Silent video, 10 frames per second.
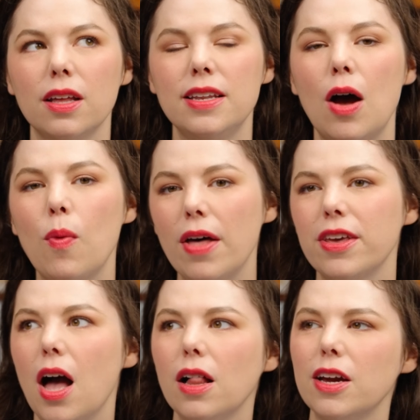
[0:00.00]
Now, while
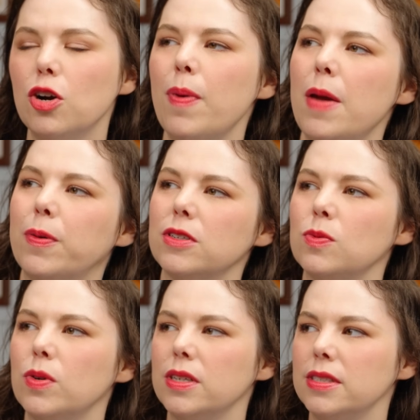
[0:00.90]
the Ugly Girl
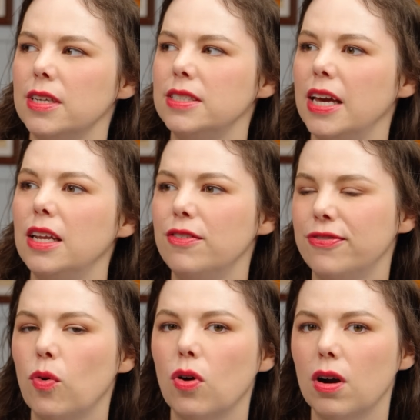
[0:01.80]
Papers was intended
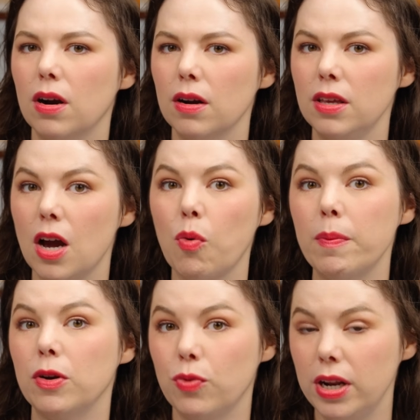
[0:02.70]
for young
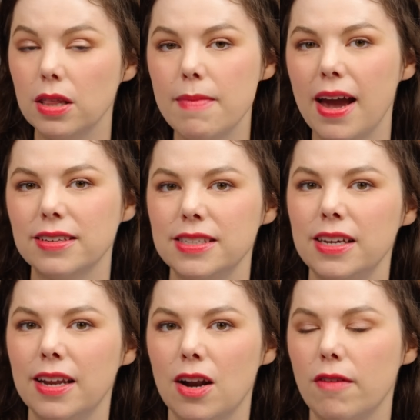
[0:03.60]
women reading the
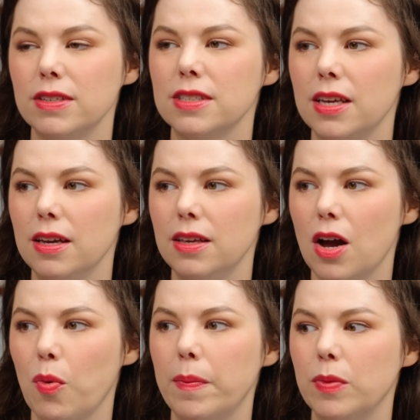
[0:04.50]
magazine, and obviously
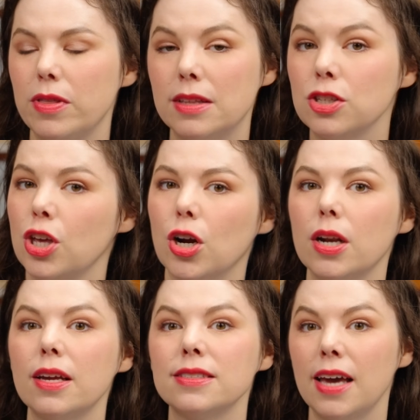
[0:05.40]
young women with
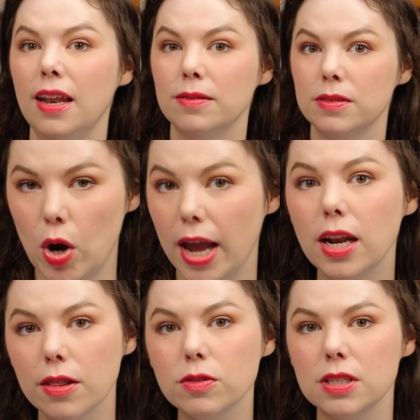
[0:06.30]
insecurities and
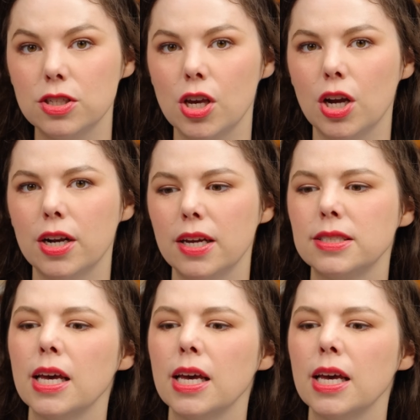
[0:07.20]
preying on those insecurities,